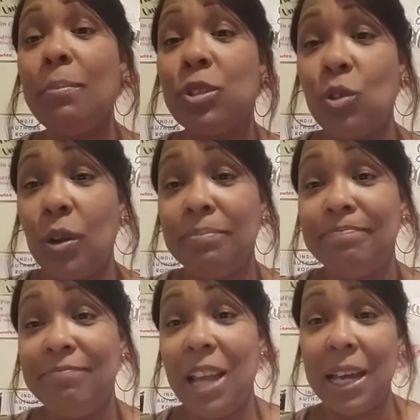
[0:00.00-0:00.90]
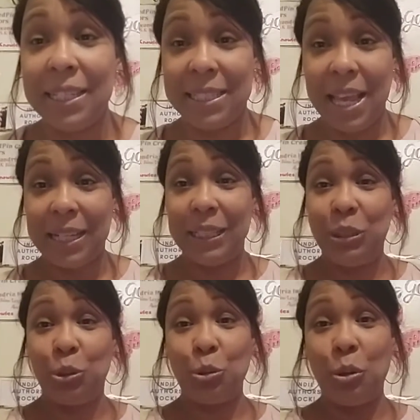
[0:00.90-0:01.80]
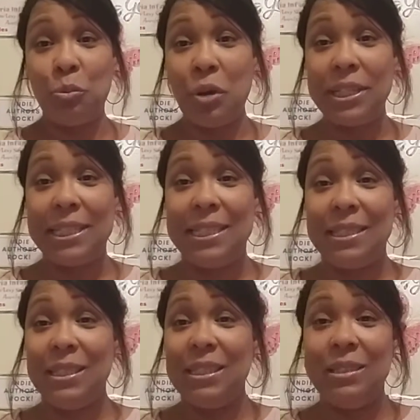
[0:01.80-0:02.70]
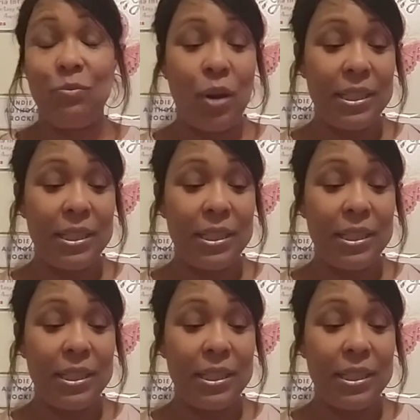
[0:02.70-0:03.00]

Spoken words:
Not exactly sure what yet.